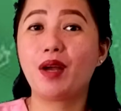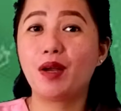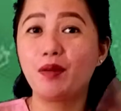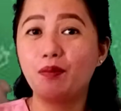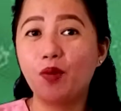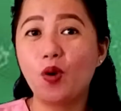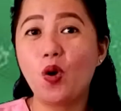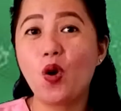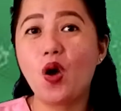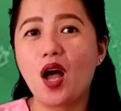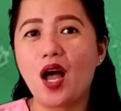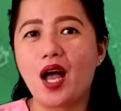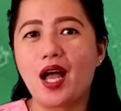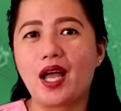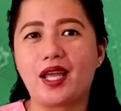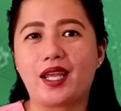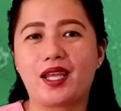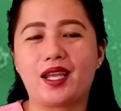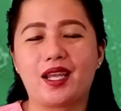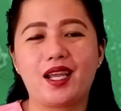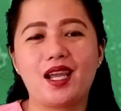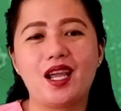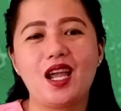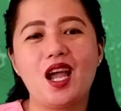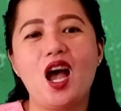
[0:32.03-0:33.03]
mabuhay!
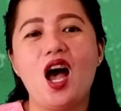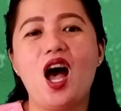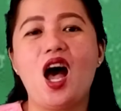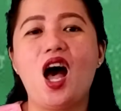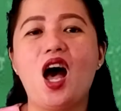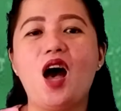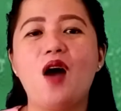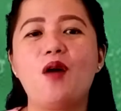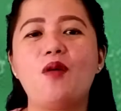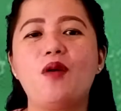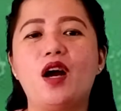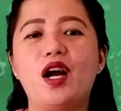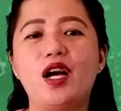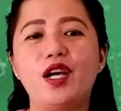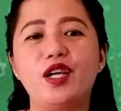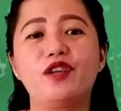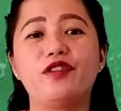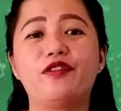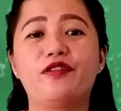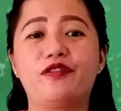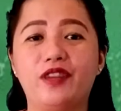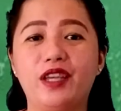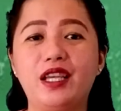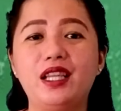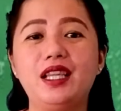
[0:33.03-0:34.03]
How are
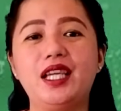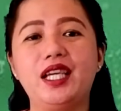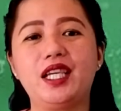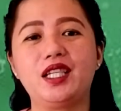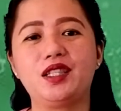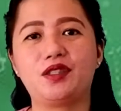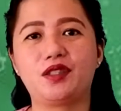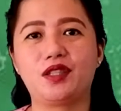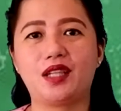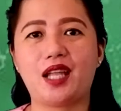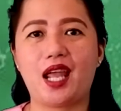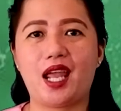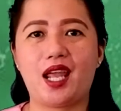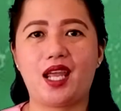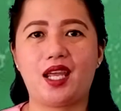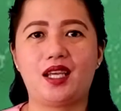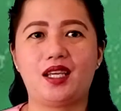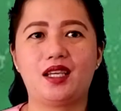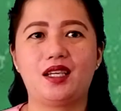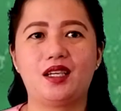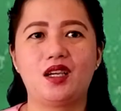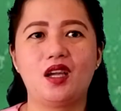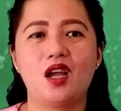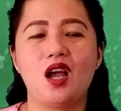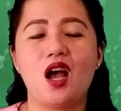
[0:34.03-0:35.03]
you feeling today?
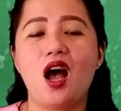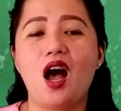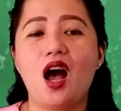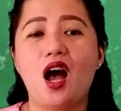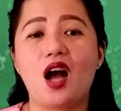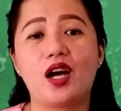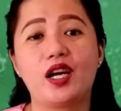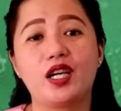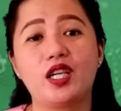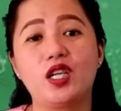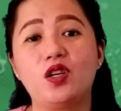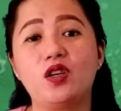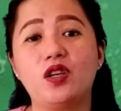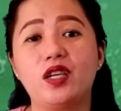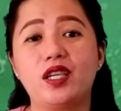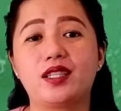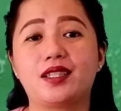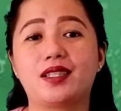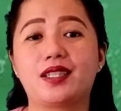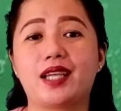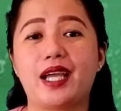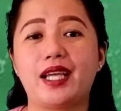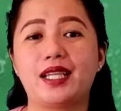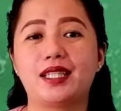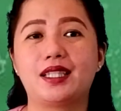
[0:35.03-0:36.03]
Are you
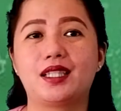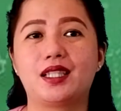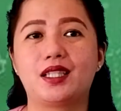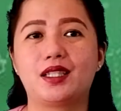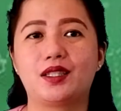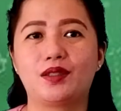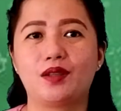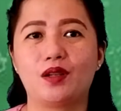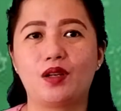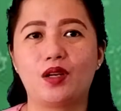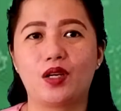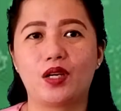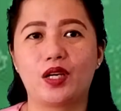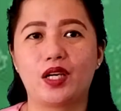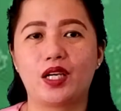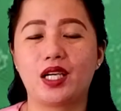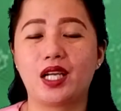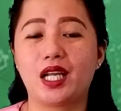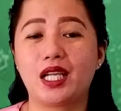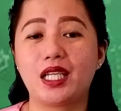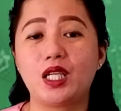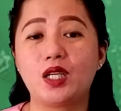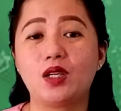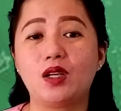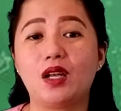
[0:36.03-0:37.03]
excited to learn
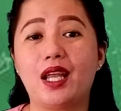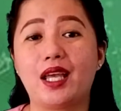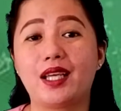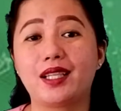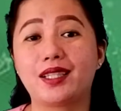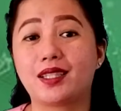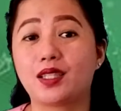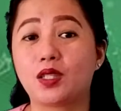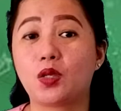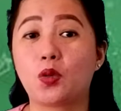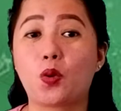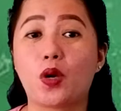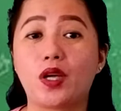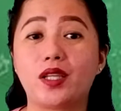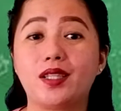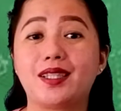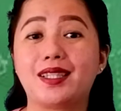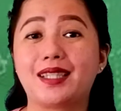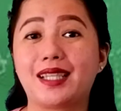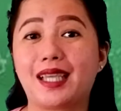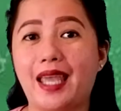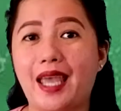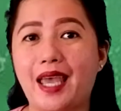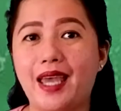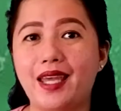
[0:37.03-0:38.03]
a new lesson
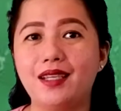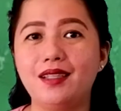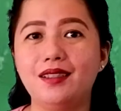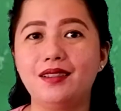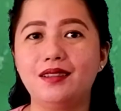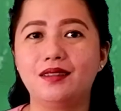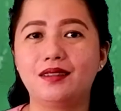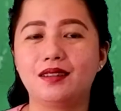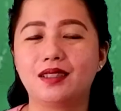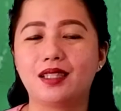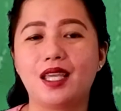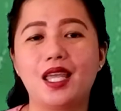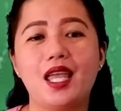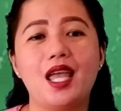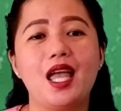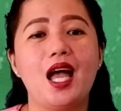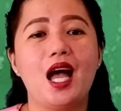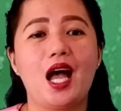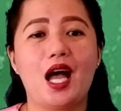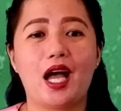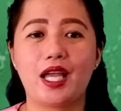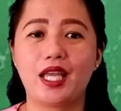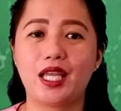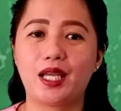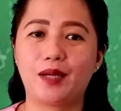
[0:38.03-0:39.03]
once again?
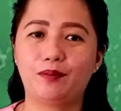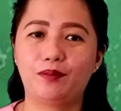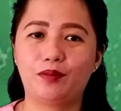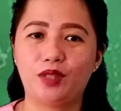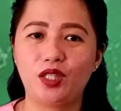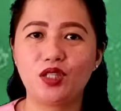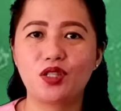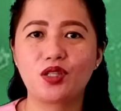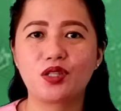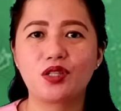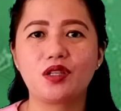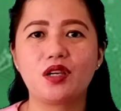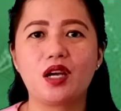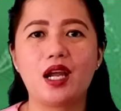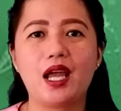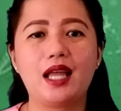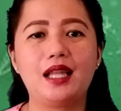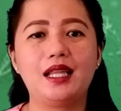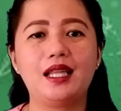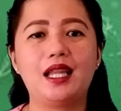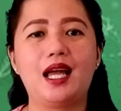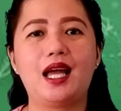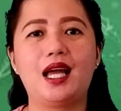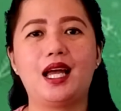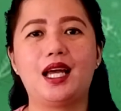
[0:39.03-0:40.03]
I am Teacher
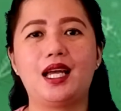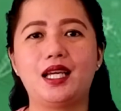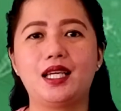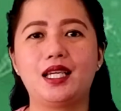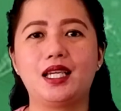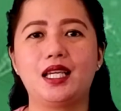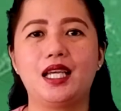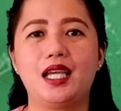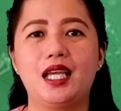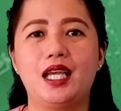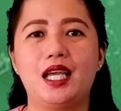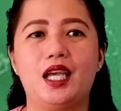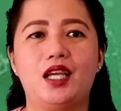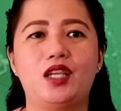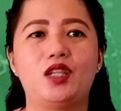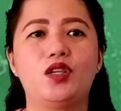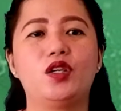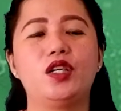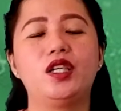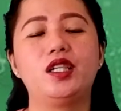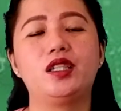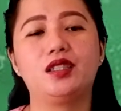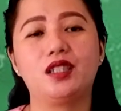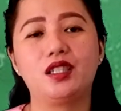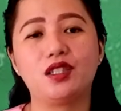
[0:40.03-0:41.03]
Ellah,
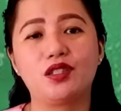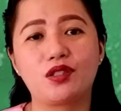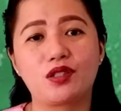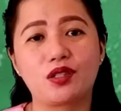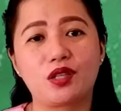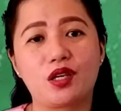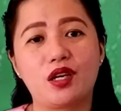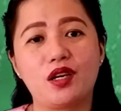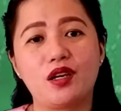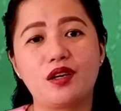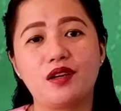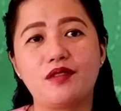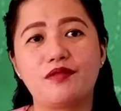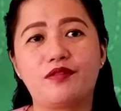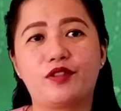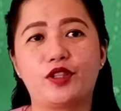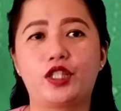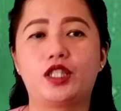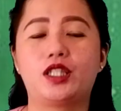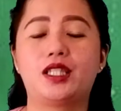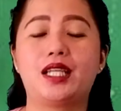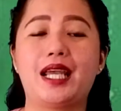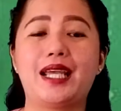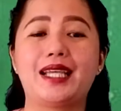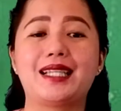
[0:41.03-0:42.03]
your teacher for
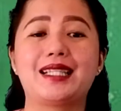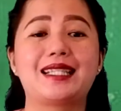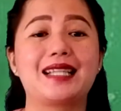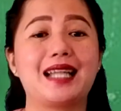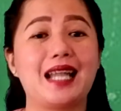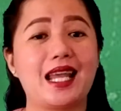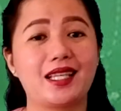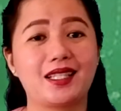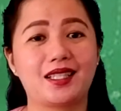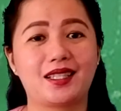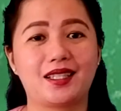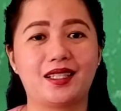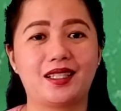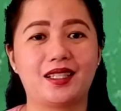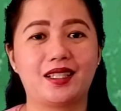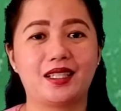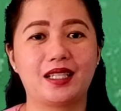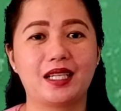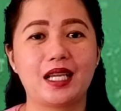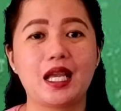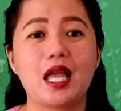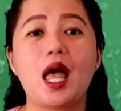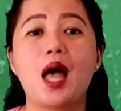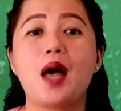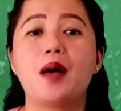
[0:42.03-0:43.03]
today's lesson,
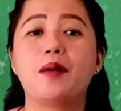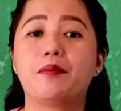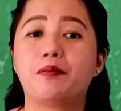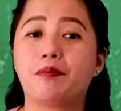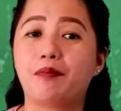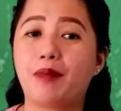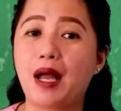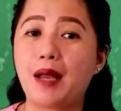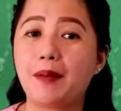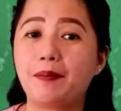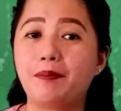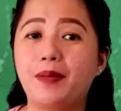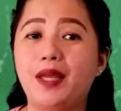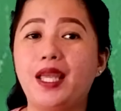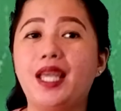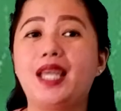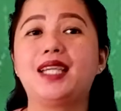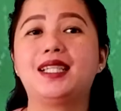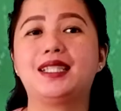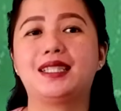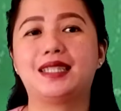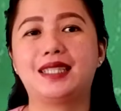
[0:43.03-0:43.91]
Mhie